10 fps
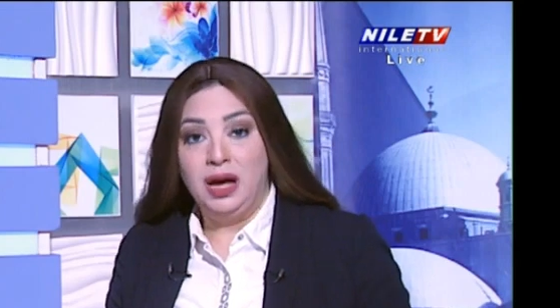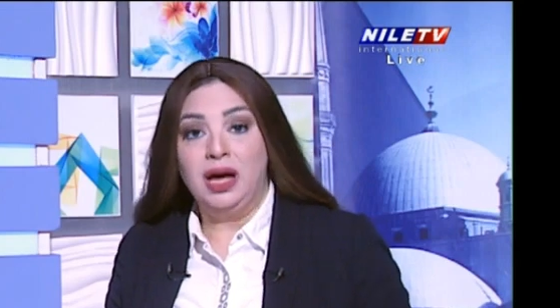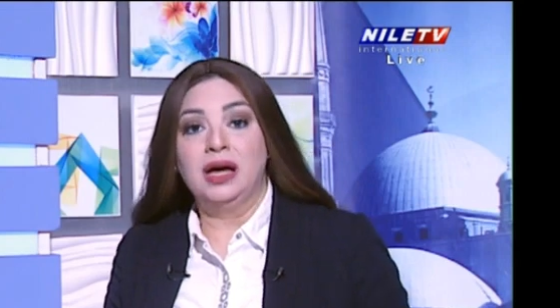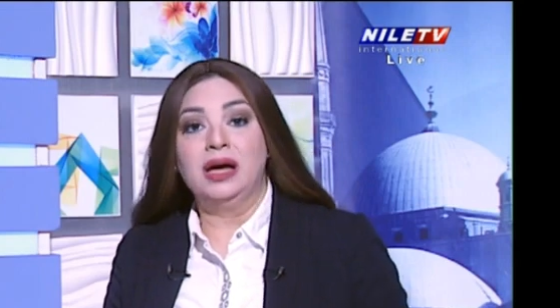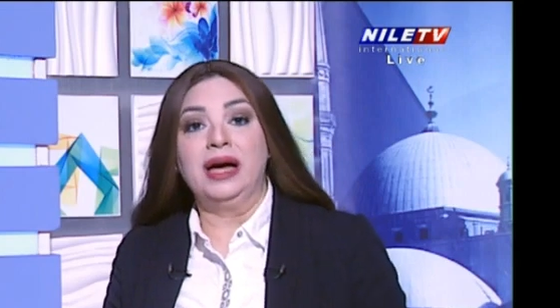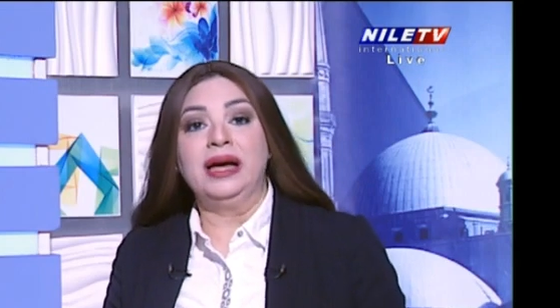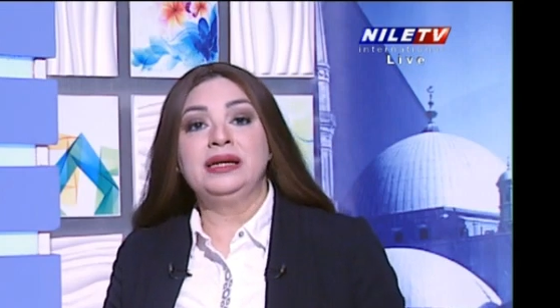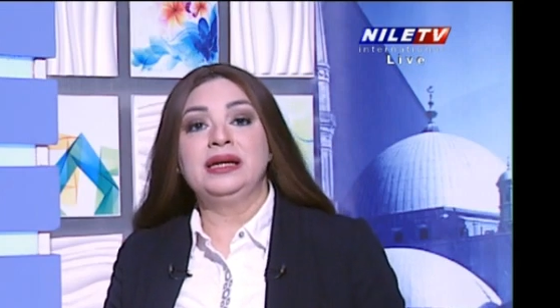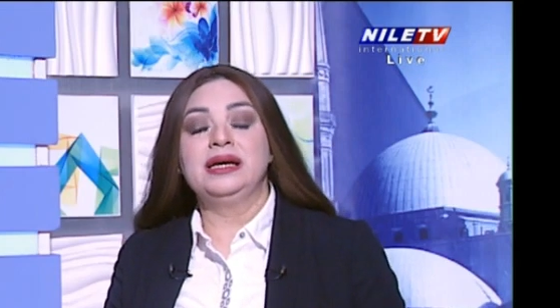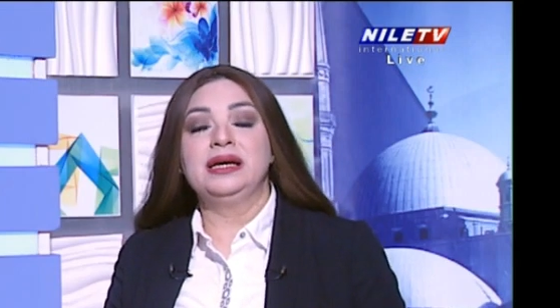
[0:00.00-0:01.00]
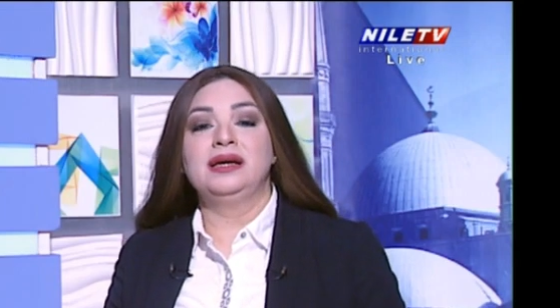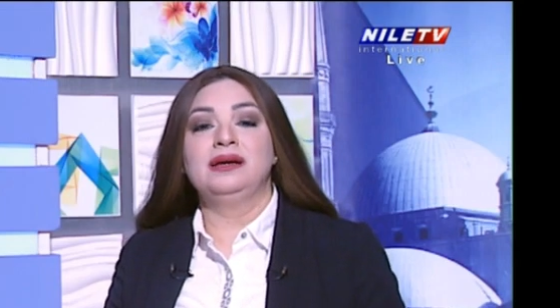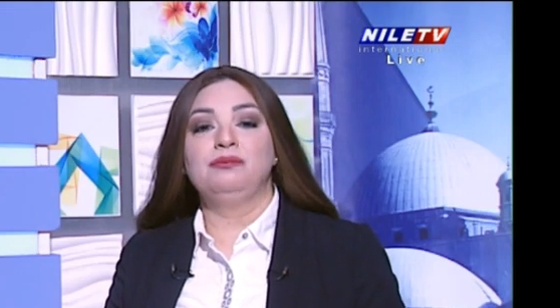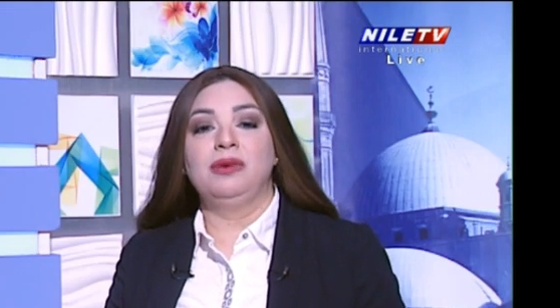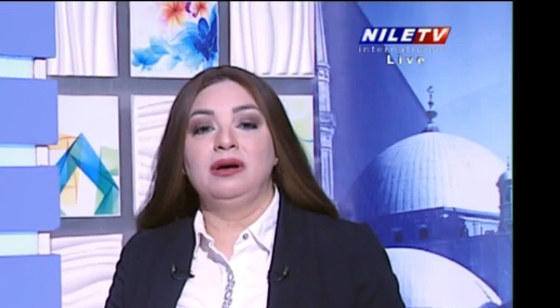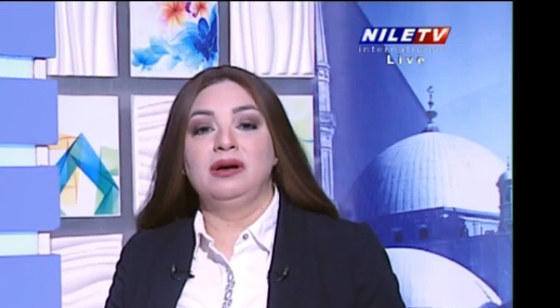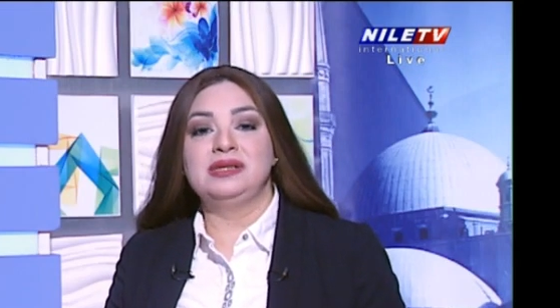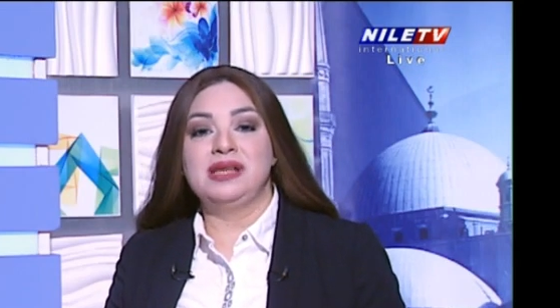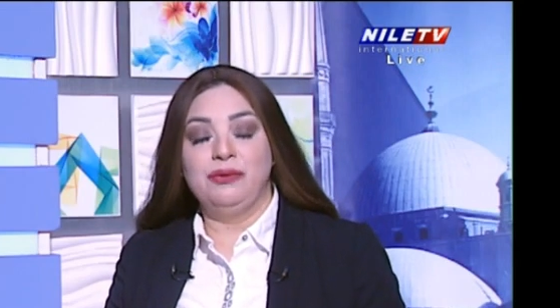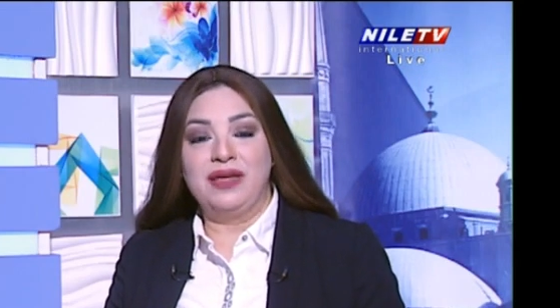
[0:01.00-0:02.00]
Uh, in uh, um, uh,
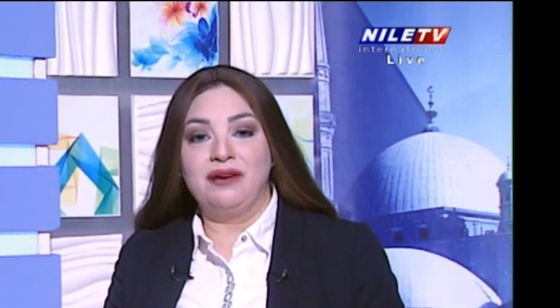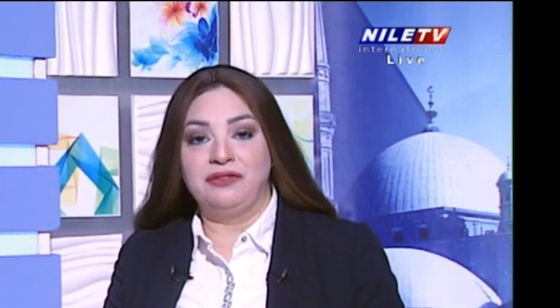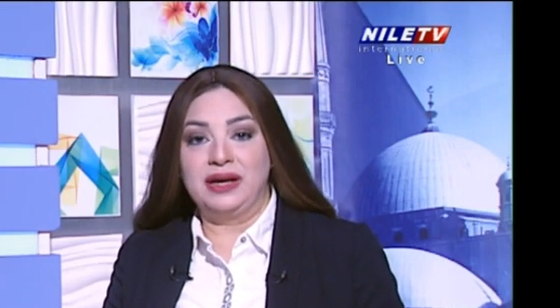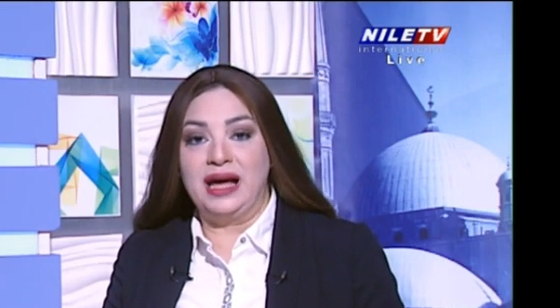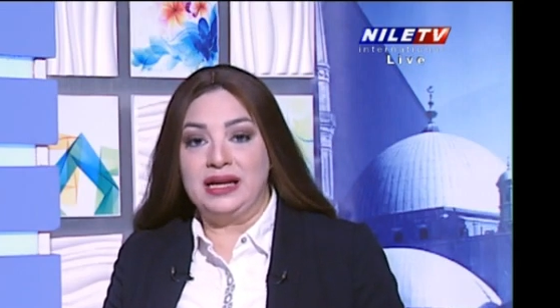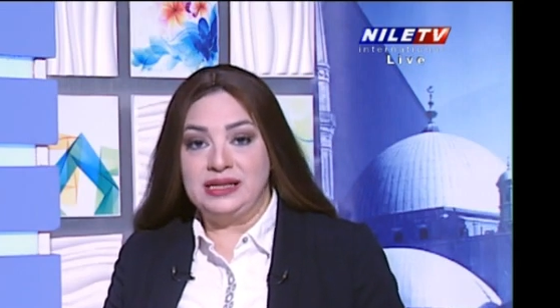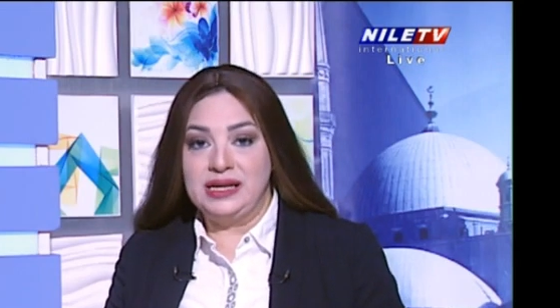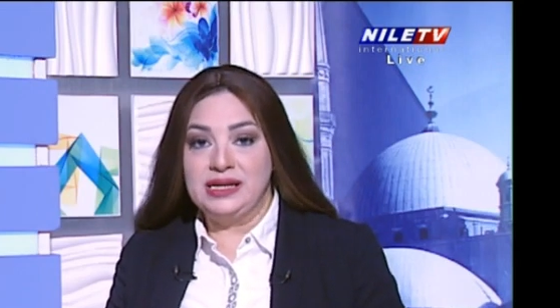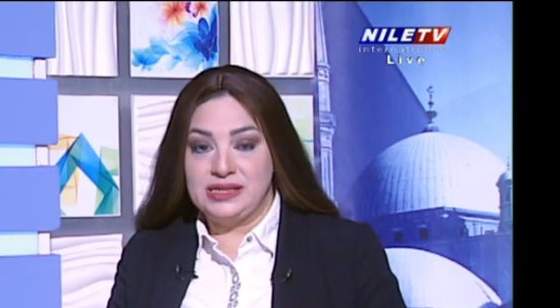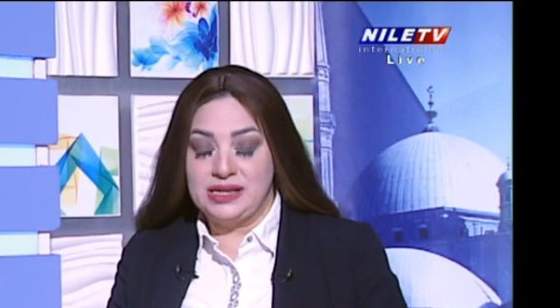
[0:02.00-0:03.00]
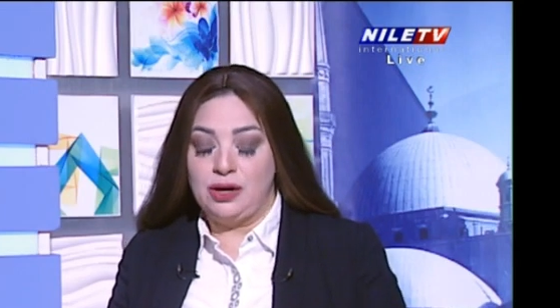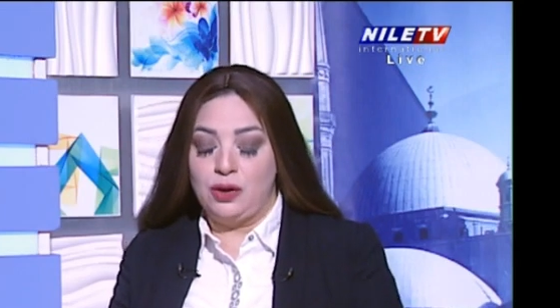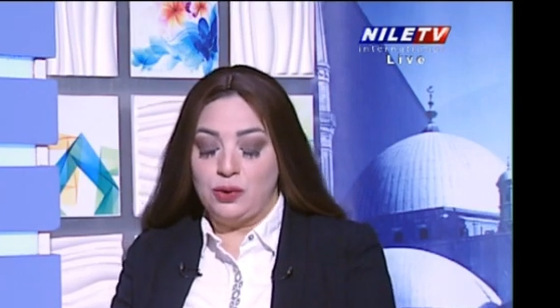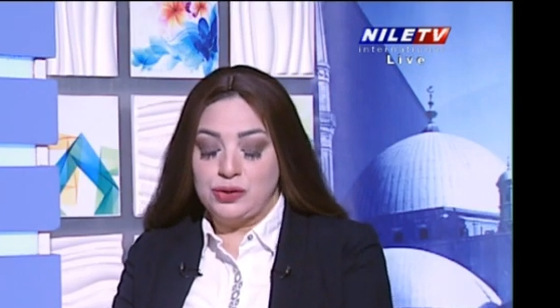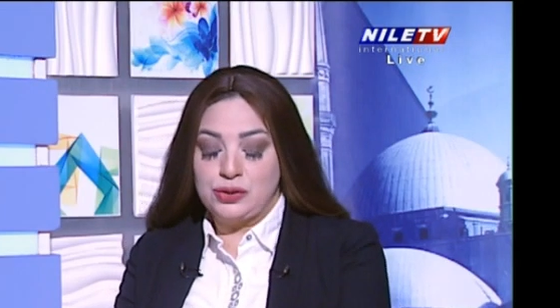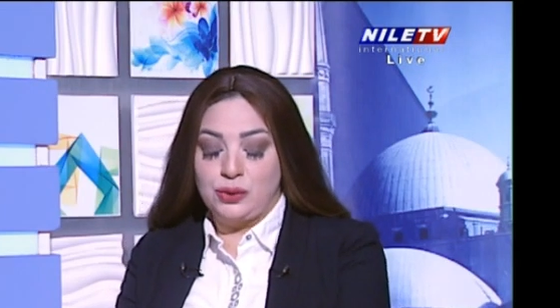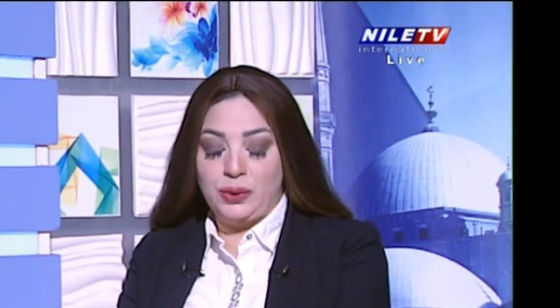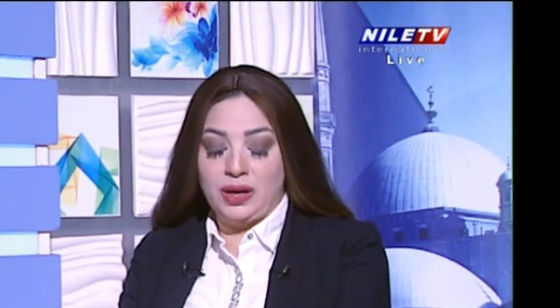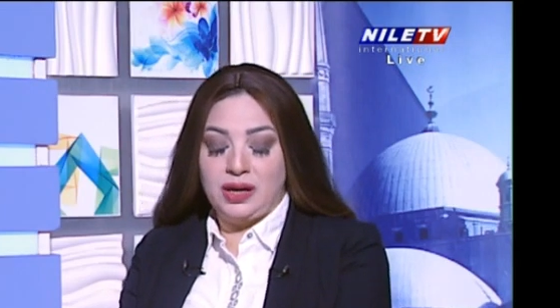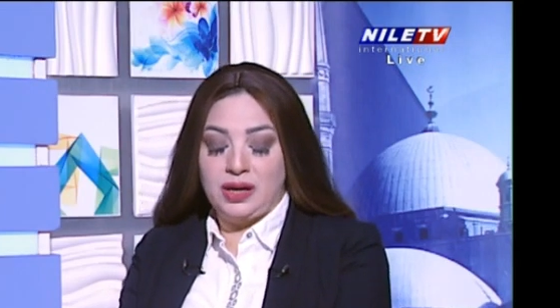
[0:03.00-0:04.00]
South Africa, and he's also
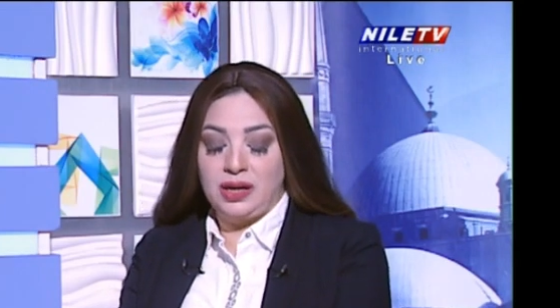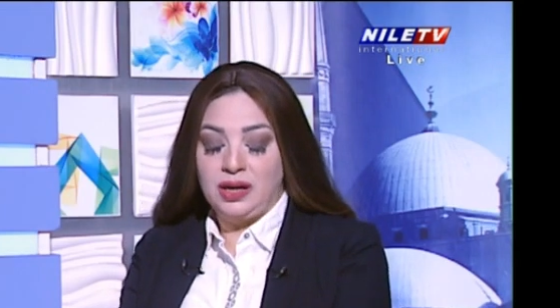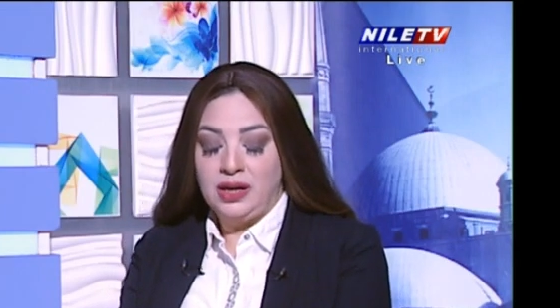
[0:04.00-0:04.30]
uh,